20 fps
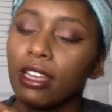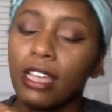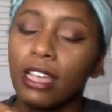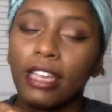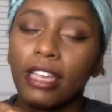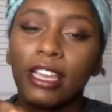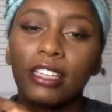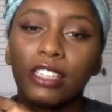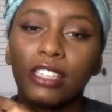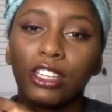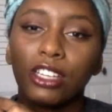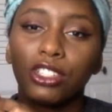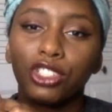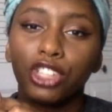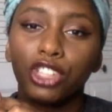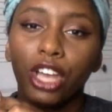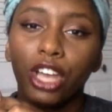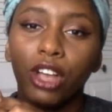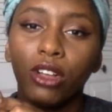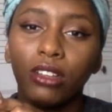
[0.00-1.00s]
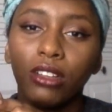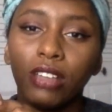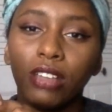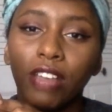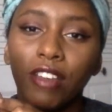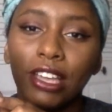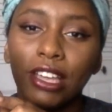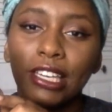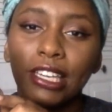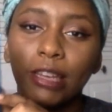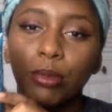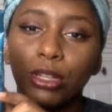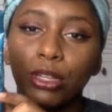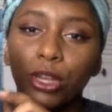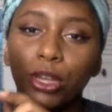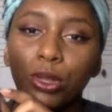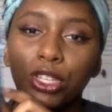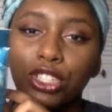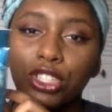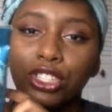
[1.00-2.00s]
I guess a shell. If I can get
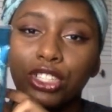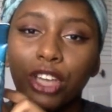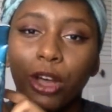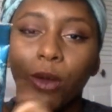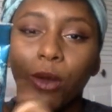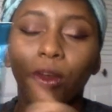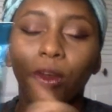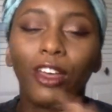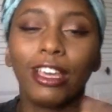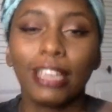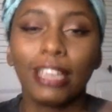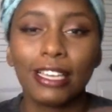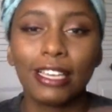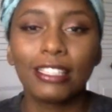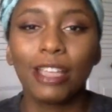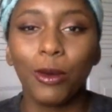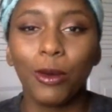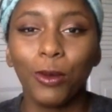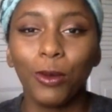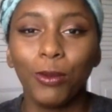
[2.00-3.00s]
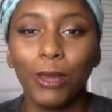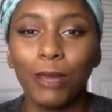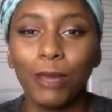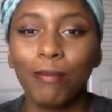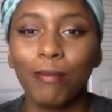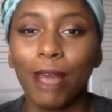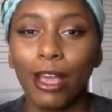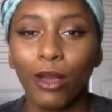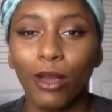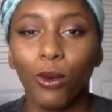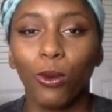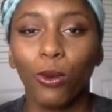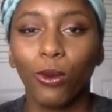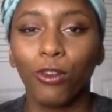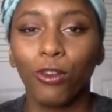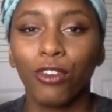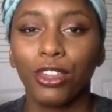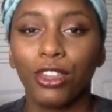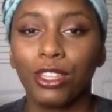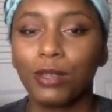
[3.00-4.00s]
below this shell, I guess that will be my goal
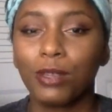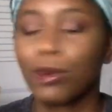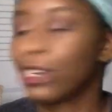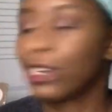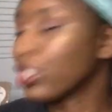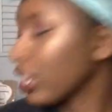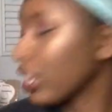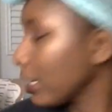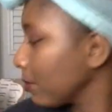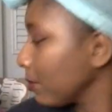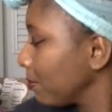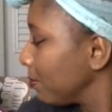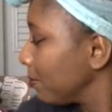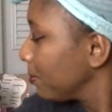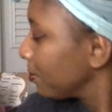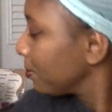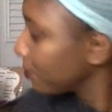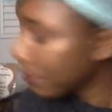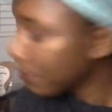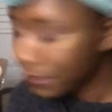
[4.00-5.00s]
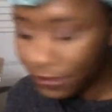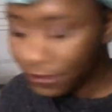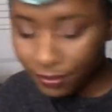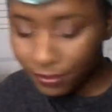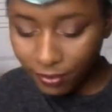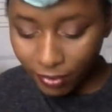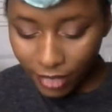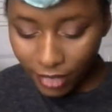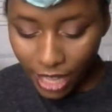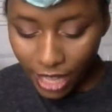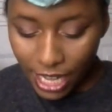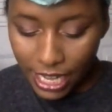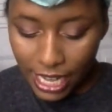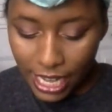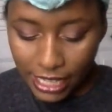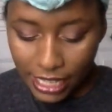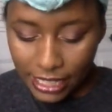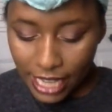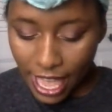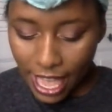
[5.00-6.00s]
for this project.
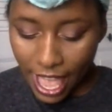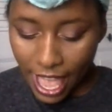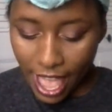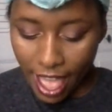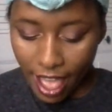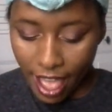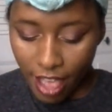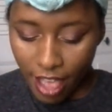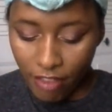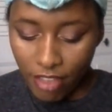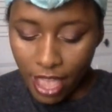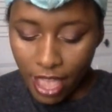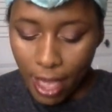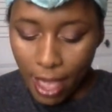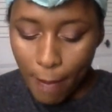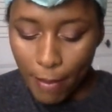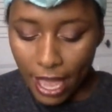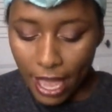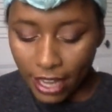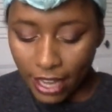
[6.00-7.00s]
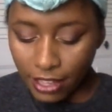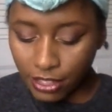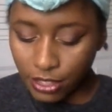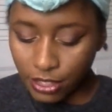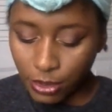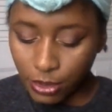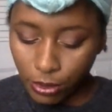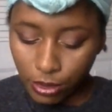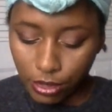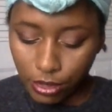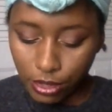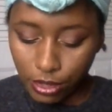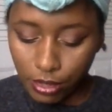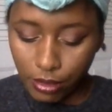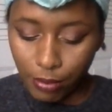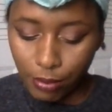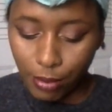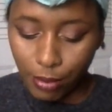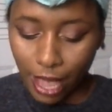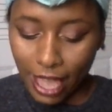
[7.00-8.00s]
Next, I have Back
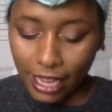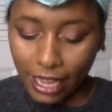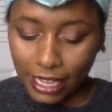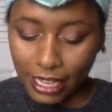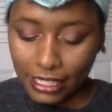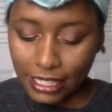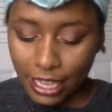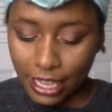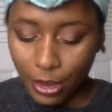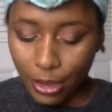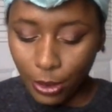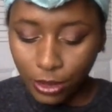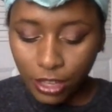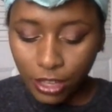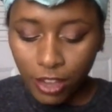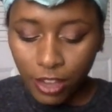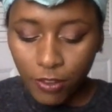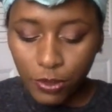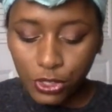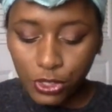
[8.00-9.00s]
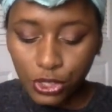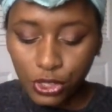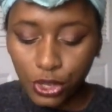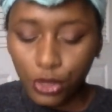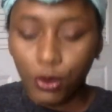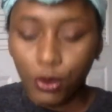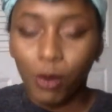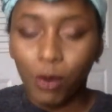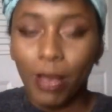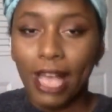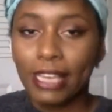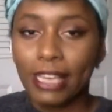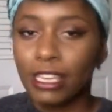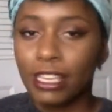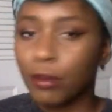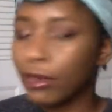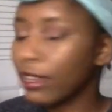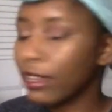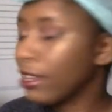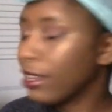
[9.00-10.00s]
in St. Olaf, which is a throwback
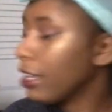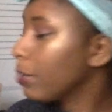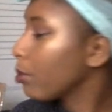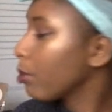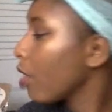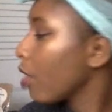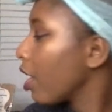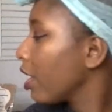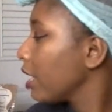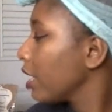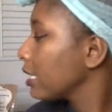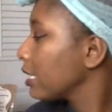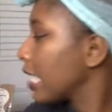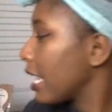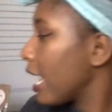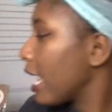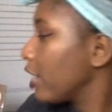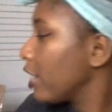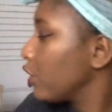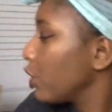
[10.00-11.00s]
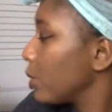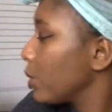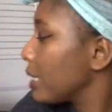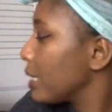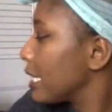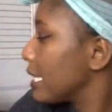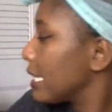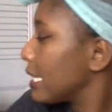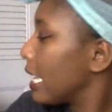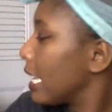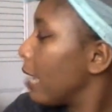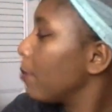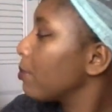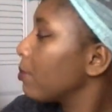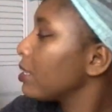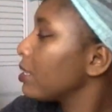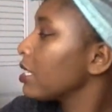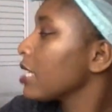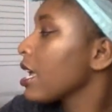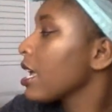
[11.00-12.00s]
gimmicky product, and I chose this
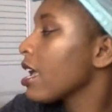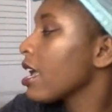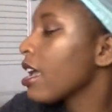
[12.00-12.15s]
Hemp's